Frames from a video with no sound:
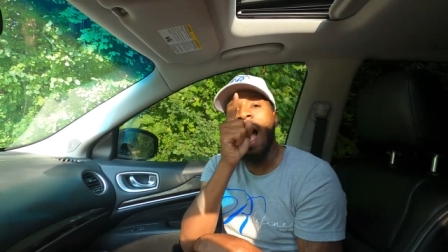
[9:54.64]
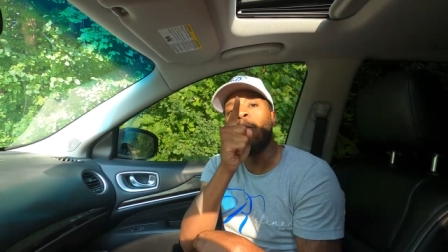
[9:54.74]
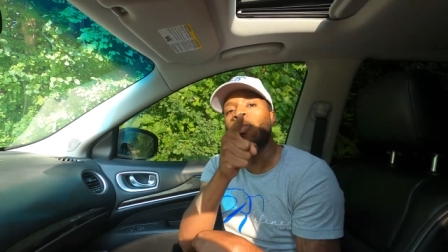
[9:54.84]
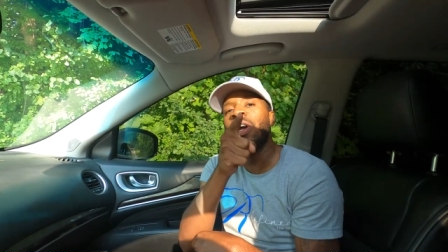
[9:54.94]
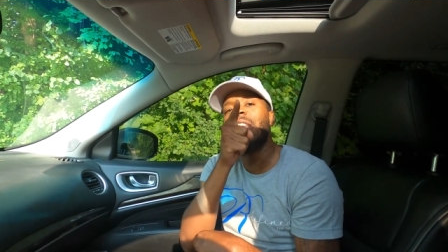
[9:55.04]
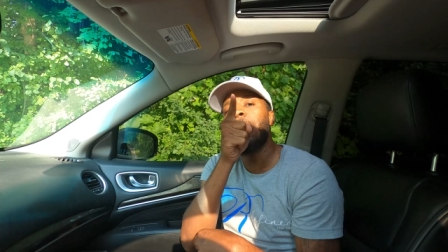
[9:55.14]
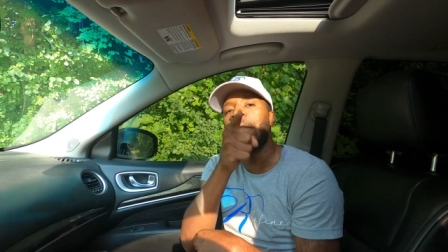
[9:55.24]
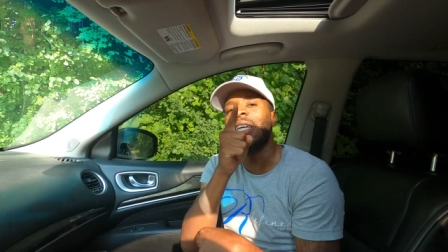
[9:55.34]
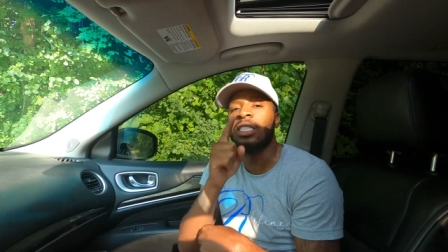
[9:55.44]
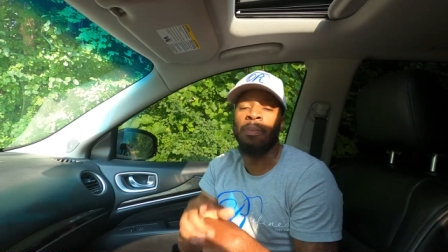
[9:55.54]
I really
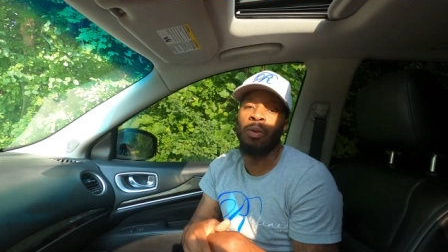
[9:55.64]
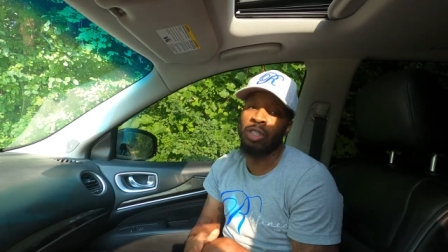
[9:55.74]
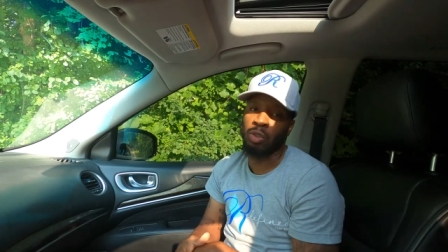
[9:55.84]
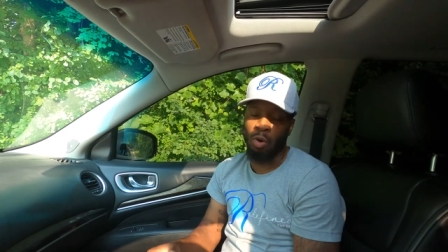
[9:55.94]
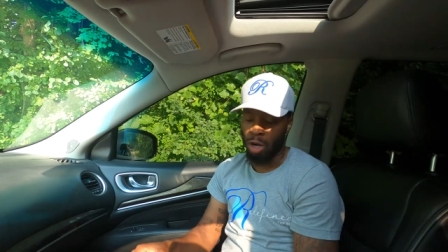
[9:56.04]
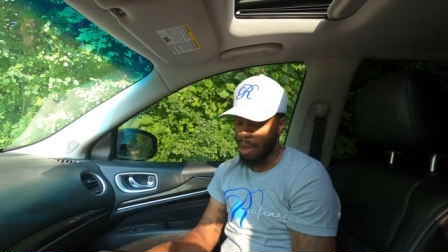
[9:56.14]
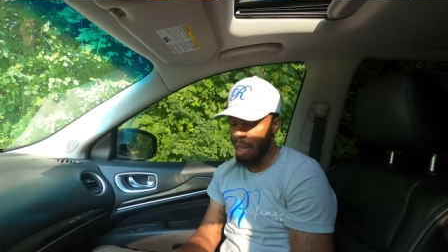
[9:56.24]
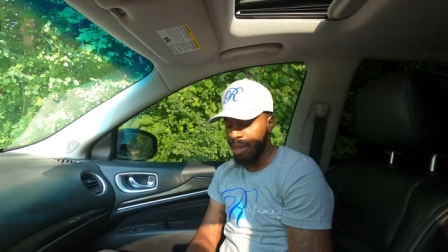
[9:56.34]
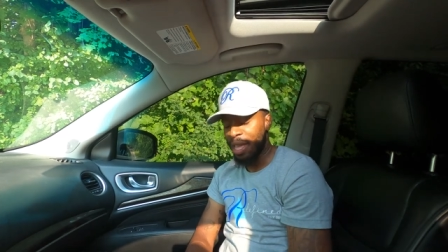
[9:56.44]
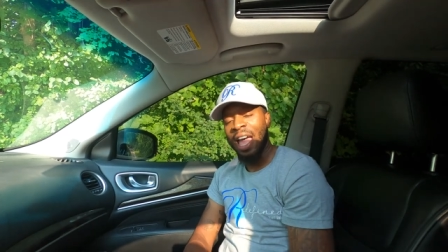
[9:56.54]
messed up on this order,
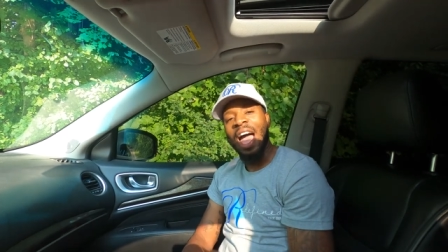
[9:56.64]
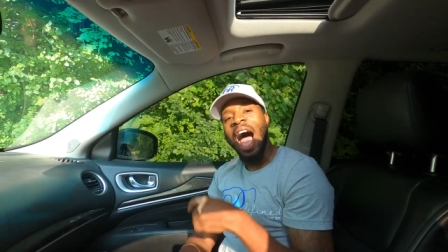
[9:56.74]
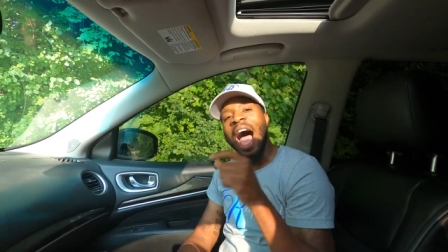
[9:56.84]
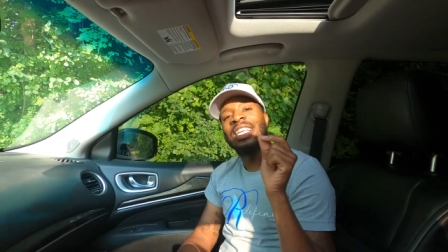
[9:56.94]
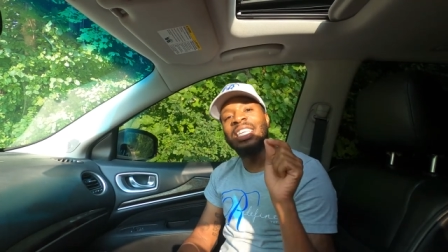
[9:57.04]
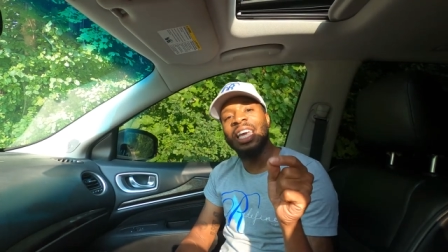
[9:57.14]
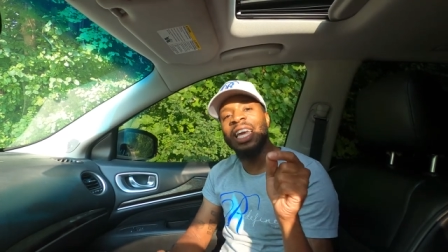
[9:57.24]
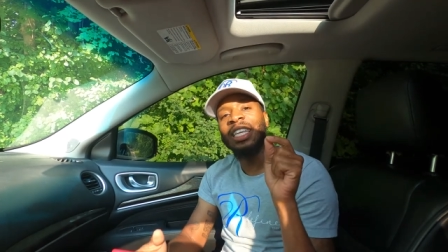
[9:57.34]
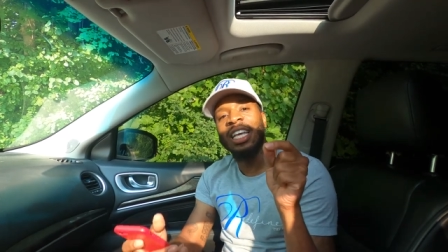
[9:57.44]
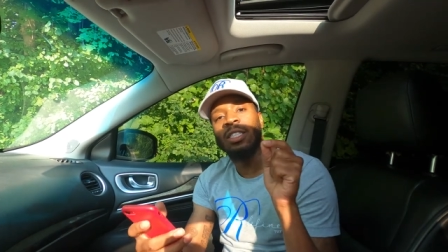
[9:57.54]
baby. I
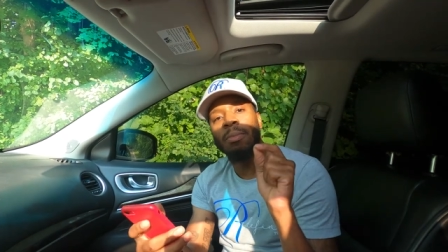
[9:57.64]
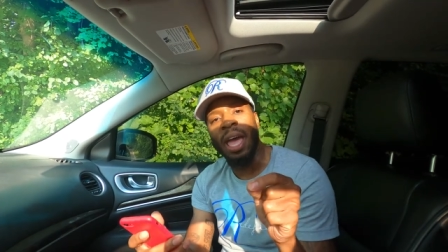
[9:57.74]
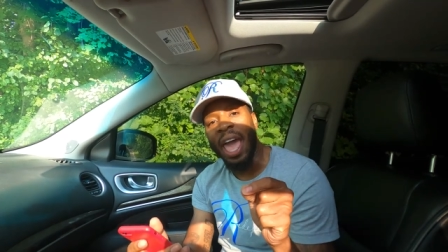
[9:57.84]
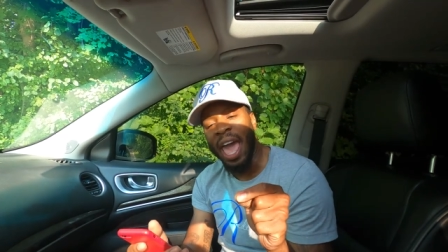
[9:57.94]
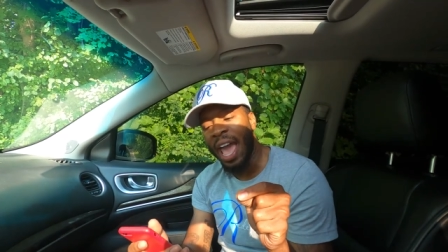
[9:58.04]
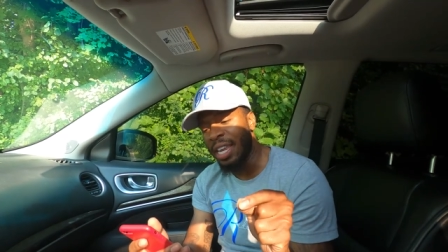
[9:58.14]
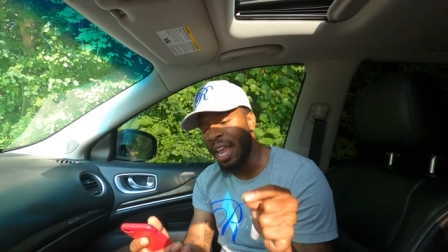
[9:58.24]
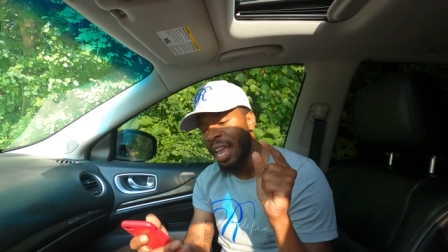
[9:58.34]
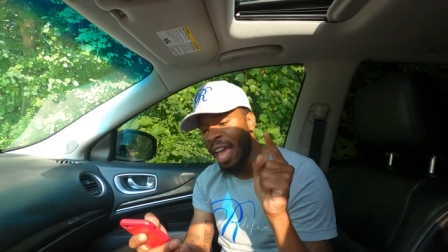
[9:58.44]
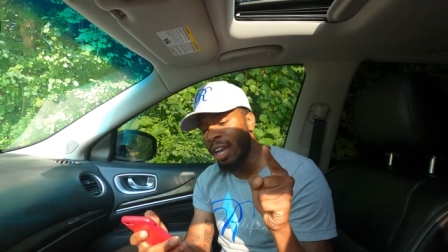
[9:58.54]
did get them to add
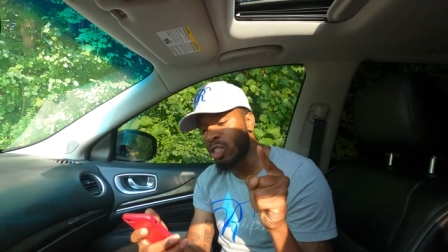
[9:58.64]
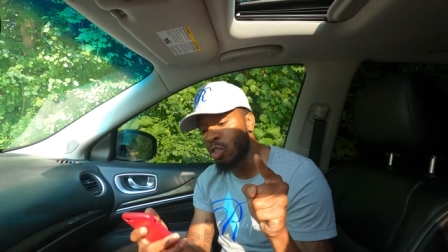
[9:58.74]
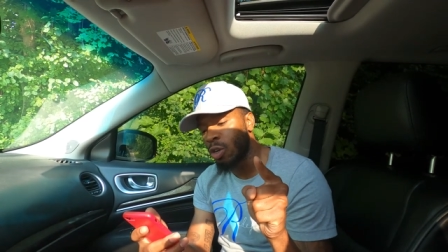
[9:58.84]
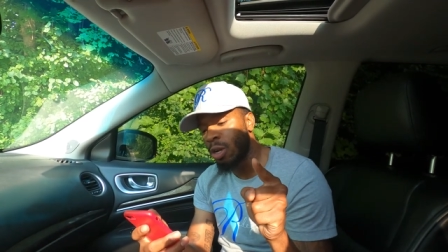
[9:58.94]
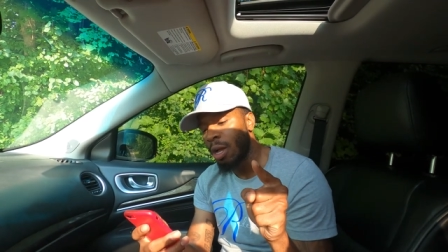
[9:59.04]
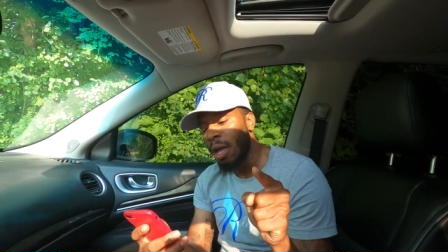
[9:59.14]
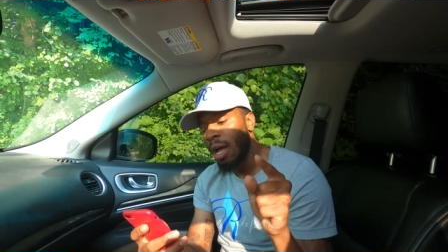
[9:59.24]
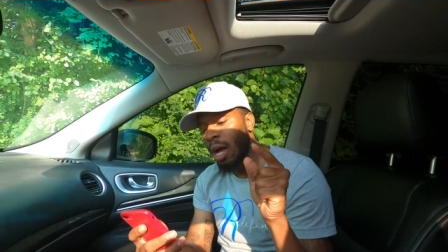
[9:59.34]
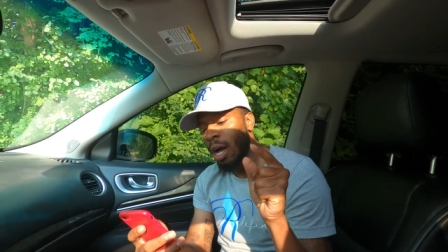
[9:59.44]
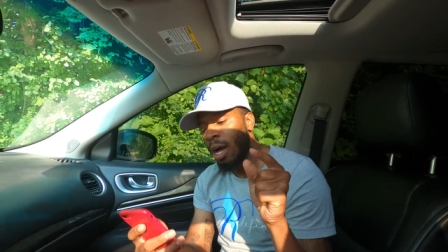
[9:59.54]
a extra
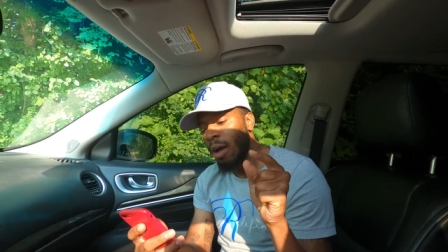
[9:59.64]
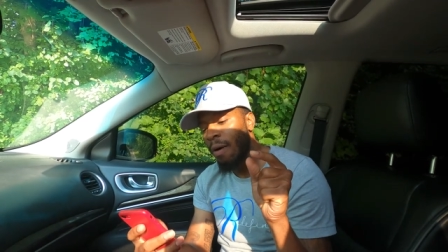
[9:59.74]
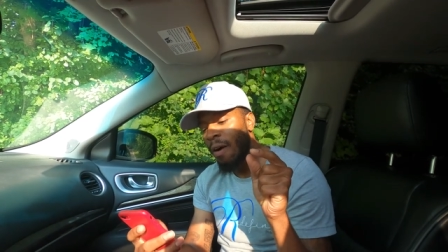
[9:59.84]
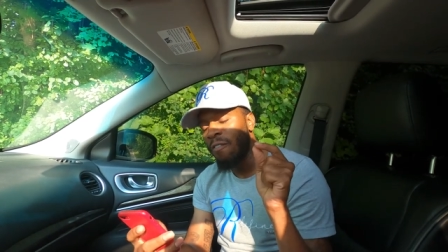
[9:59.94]
uh,